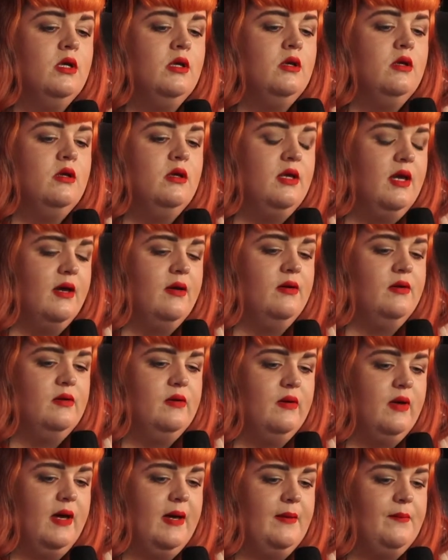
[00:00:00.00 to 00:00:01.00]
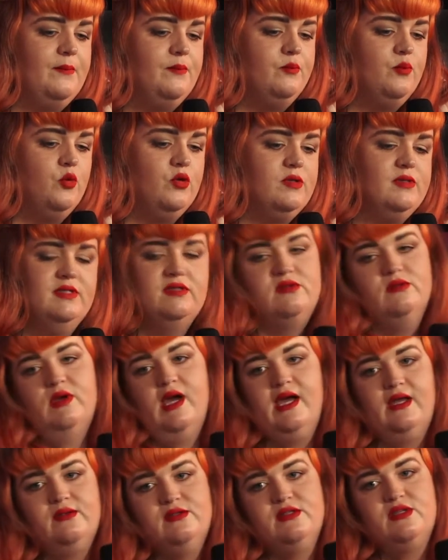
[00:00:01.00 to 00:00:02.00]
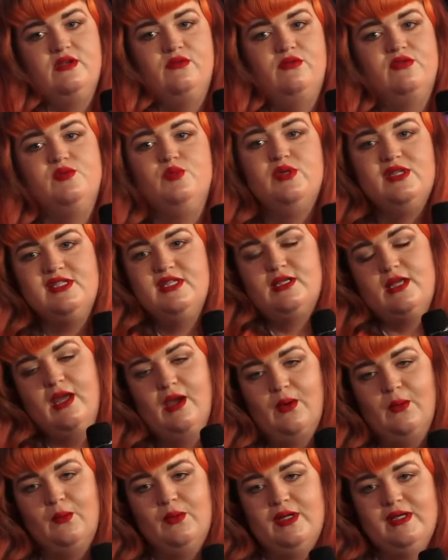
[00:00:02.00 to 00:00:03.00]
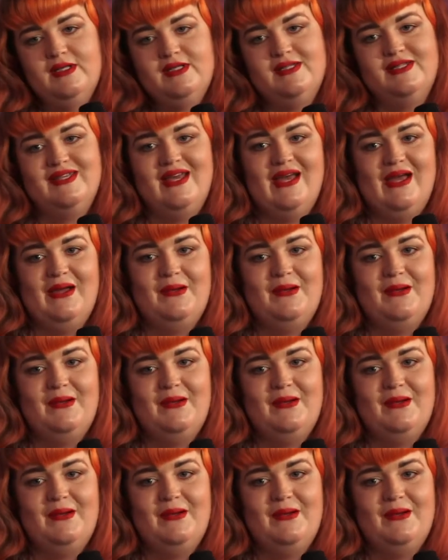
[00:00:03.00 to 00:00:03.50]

But Stephen's busy now with